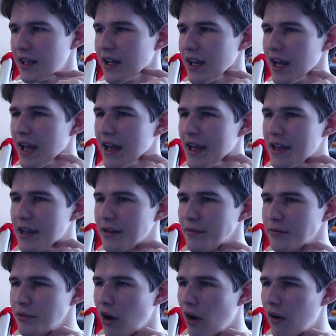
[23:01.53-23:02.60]
a
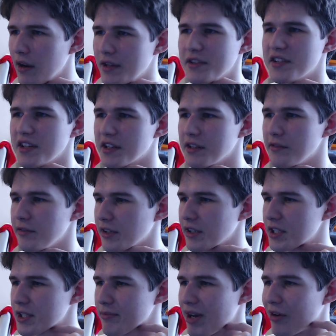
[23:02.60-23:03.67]
not
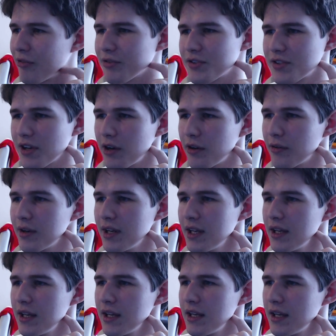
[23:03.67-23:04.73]
insignificant amount. So
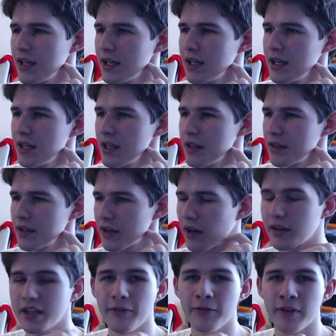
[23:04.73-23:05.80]
the
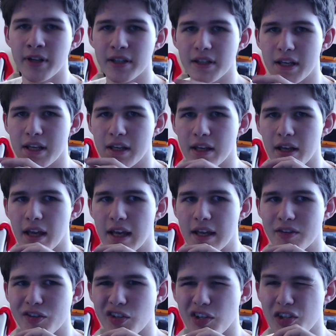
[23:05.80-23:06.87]
card definitely
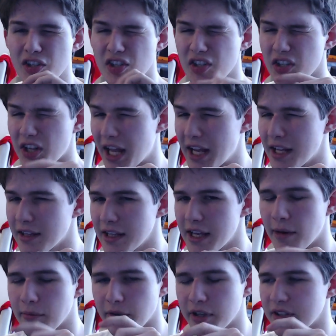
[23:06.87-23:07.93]
is slightly,
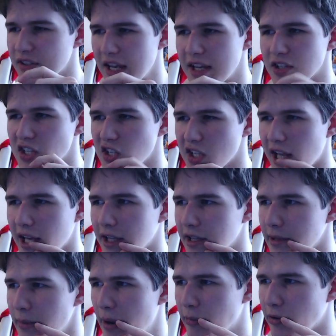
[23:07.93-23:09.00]
I'm going to say it's
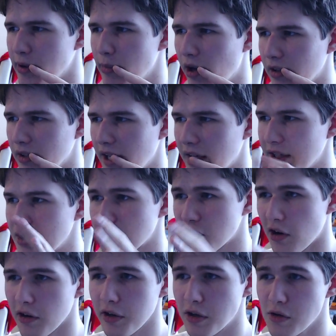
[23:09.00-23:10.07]
slightly memory bottlenecked. It's
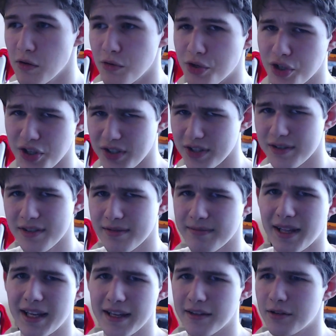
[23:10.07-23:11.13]
not huge because it's
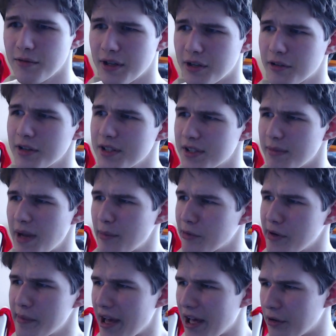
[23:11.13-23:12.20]
like you increase the
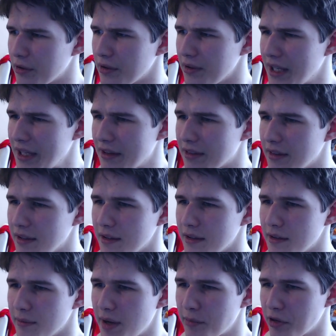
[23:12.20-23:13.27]
memory band, like the
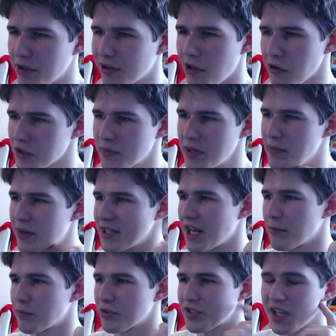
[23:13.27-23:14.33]
memory clock speed by
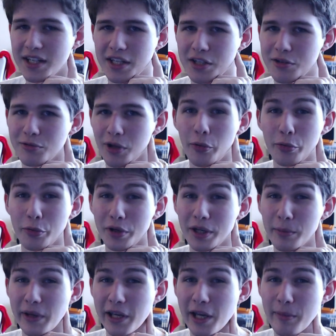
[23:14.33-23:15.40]
10% and you don't really
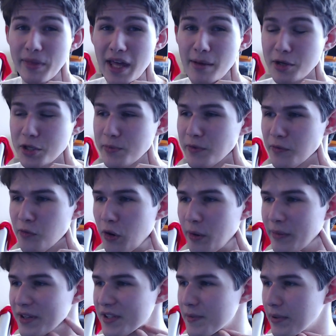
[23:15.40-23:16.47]
pick up that much
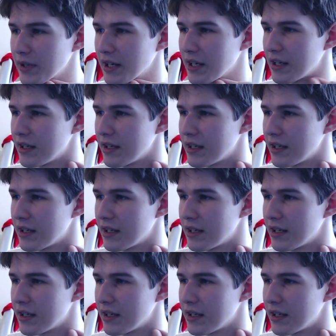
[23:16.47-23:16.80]
performance, but